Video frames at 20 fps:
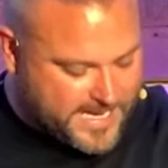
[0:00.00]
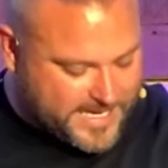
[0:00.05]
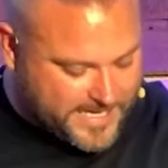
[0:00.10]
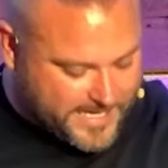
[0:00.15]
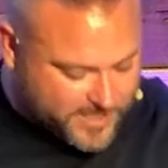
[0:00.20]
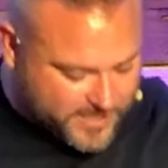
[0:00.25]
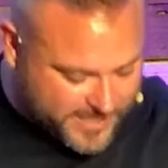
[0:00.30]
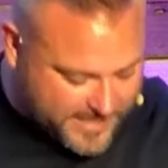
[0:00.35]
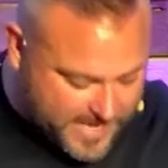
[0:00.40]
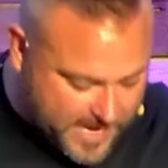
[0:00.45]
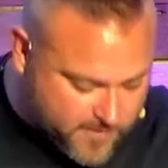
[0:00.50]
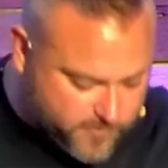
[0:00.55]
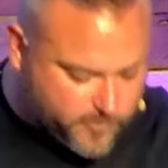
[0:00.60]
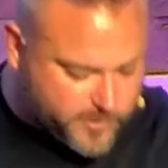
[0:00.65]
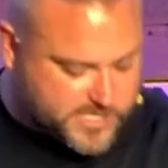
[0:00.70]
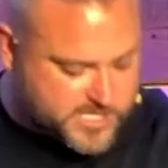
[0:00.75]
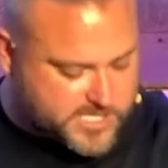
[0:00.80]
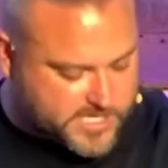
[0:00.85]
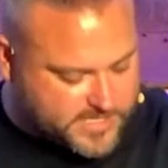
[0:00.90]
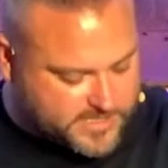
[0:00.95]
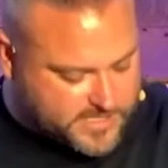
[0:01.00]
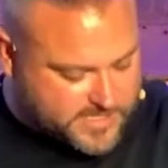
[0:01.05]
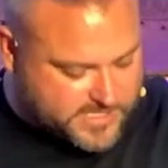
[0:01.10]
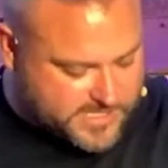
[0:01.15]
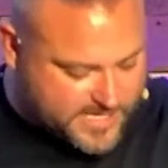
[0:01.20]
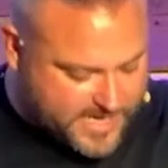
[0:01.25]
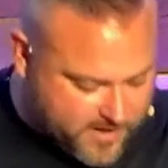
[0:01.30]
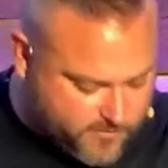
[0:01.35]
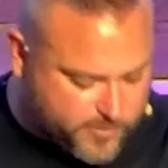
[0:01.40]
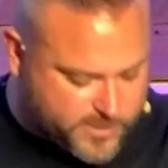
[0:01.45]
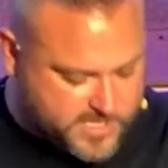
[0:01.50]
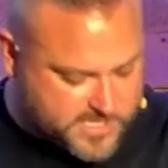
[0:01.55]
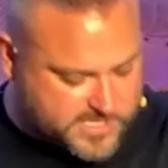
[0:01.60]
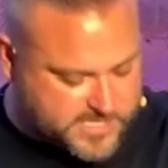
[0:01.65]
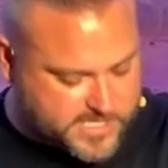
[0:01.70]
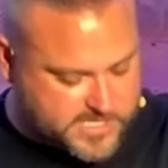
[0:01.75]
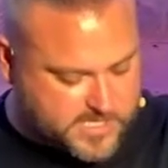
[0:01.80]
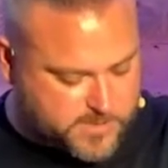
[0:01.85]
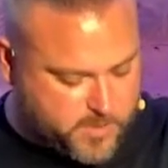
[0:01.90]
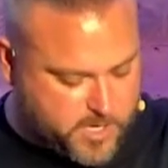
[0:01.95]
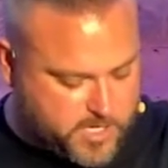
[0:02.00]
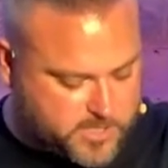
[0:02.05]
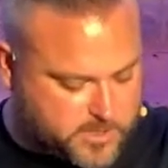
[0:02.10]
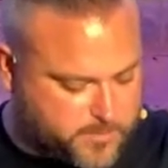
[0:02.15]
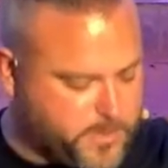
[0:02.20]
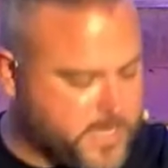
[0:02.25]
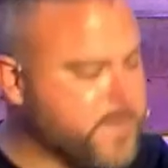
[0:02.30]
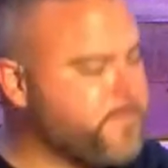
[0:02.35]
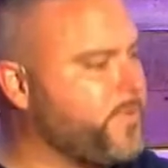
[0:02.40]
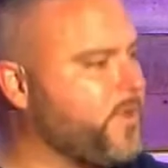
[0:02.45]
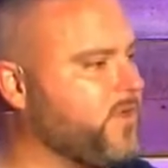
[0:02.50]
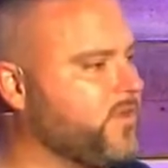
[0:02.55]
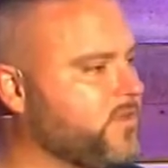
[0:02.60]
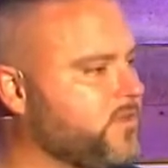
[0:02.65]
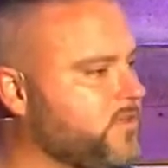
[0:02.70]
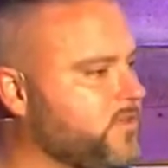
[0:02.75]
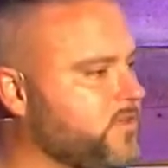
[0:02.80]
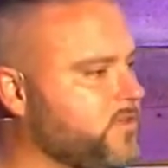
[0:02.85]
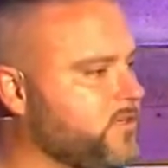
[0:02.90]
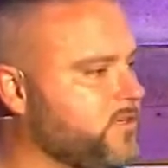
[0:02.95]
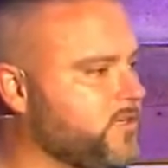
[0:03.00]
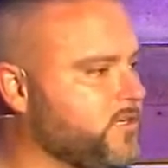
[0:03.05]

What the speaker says: and healing every sickness and every disease among the people.